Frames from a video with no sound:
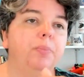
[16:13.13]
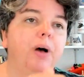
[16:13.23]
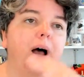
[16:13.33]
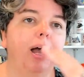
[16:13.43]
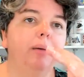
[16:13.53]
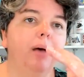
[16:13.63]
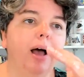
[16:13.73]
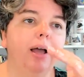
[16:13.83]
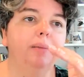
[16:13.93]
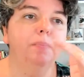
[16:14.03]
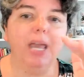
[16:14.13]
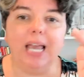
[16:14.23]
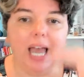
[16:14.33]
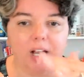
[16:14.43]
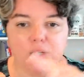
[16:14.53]
I
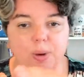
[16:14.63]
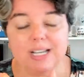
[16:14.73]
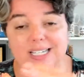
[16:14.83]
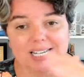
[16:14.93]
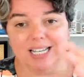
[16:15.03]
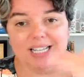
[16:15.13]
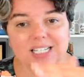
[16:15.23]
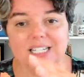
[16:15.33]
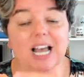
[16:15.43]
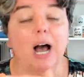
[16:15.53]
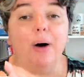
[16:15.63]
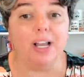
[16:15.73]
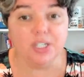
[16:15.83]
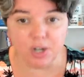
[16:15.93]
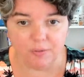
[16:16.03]
make XYZ and this is how I
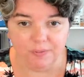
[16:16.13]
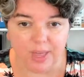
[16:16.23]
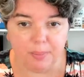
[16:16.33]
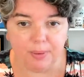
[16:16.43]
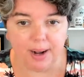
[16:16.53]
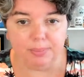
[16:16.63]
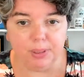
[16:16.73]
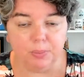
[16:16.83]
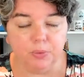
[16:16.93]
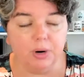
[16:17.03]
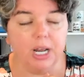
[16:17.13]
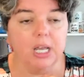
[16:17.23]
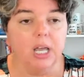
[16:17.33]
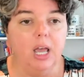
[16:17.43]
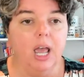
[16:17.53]
solve that problem, right?
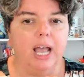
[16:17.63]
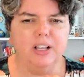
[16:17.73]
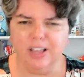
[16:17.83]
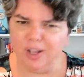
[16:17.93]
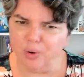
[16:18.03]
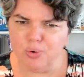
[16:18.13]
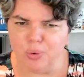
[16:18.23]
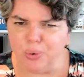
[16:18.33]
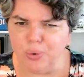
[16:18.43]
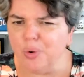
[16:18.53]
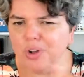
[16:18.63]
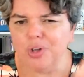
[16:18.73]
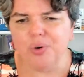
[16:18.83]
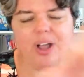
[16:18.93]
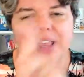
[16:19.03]
And they're like, ooh, who are
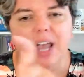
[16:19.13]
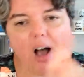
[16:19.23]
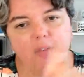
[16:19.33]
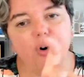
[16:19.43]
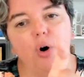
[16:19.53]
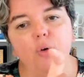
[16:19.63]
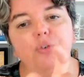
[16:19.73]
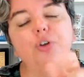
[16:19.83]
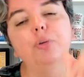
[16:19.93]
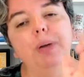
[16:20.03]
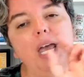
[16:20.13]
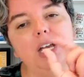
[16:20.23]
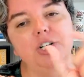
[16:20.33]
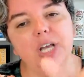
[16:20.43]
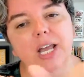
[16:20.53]
you? And they hover over your
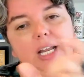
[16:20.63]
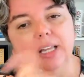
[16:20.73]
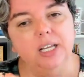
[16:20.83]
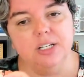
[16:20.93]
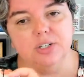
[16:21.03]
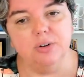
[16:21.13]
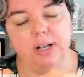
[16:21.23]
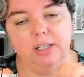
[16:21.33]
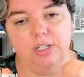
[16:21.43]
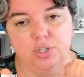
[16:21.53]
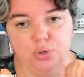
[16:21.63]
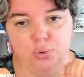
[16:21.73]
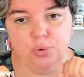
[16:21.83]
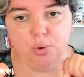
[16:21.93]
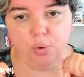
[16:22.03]
page and it links directly
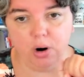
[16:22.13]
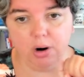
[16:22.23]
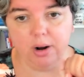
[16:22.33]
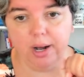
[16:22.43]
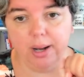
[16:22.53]
to your